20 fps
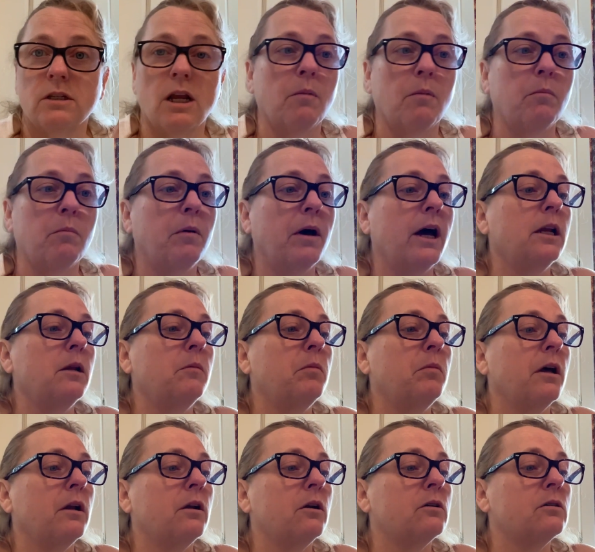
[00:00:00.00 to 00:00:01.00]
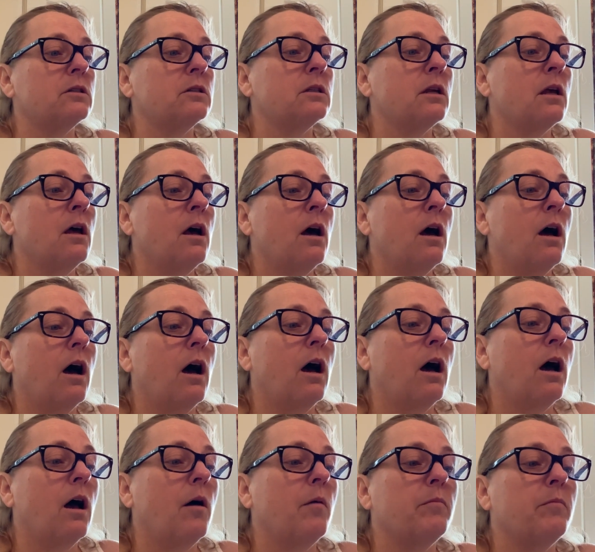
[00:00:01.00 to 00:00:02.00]
Now body butters,
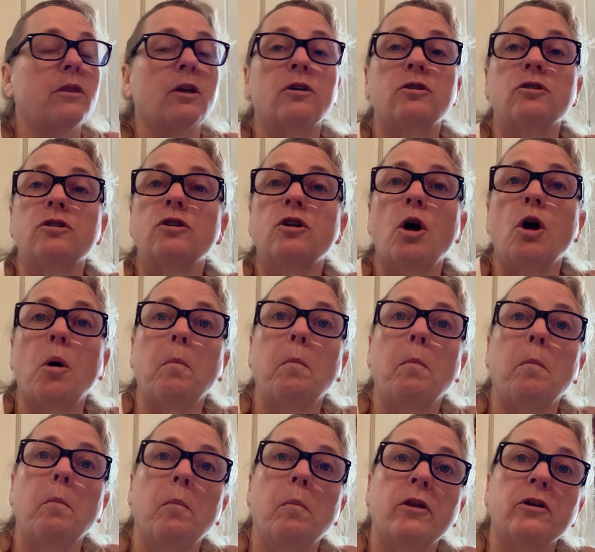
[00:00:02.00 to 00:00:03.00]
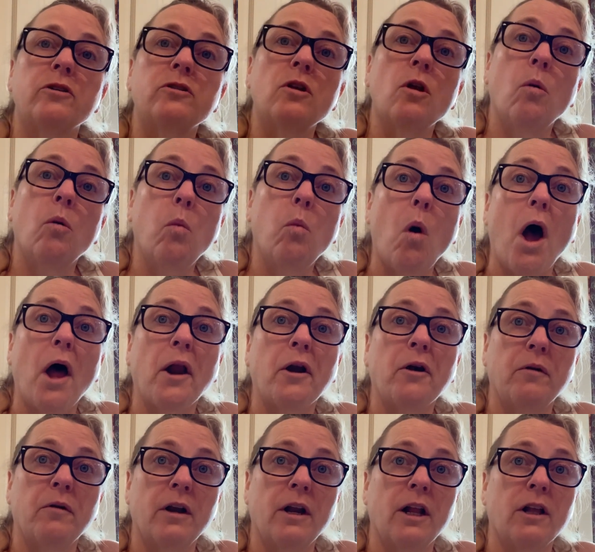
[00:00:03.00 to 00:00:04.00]
um, there's no there's no
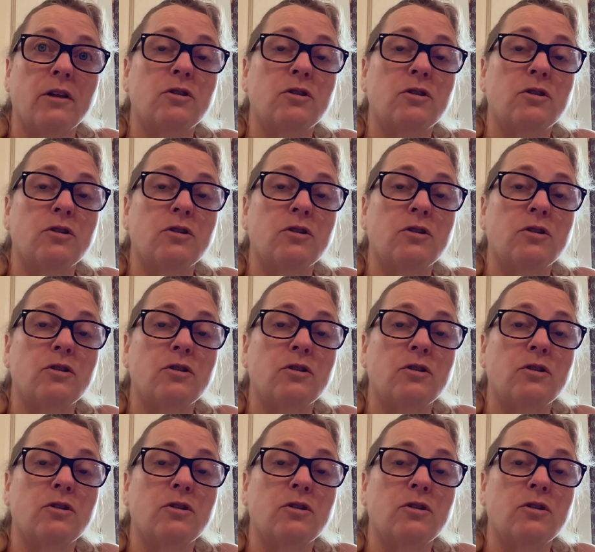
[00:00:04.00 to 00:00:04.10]
water in it.